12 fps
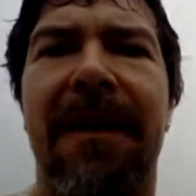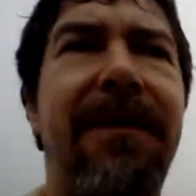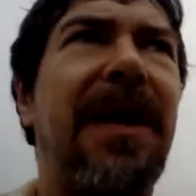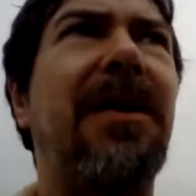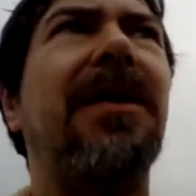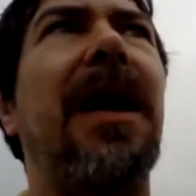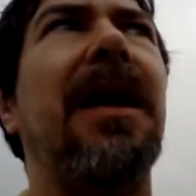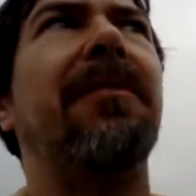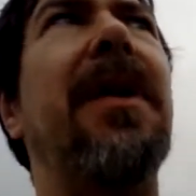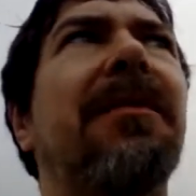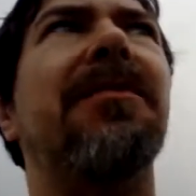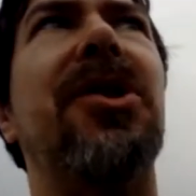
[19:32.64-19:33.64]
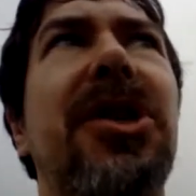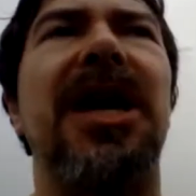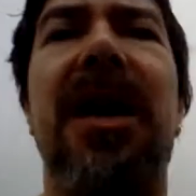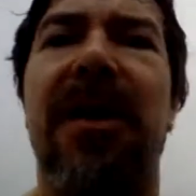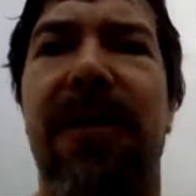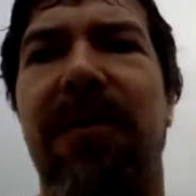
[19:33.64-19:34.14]
I found Amy and
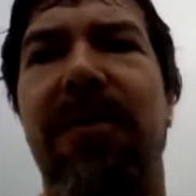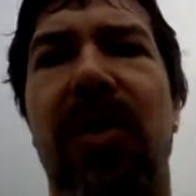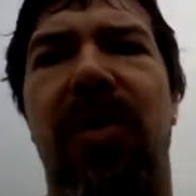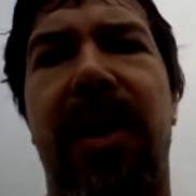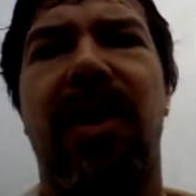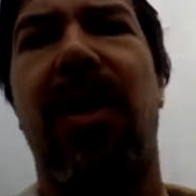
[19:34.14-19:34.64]
Michelle from North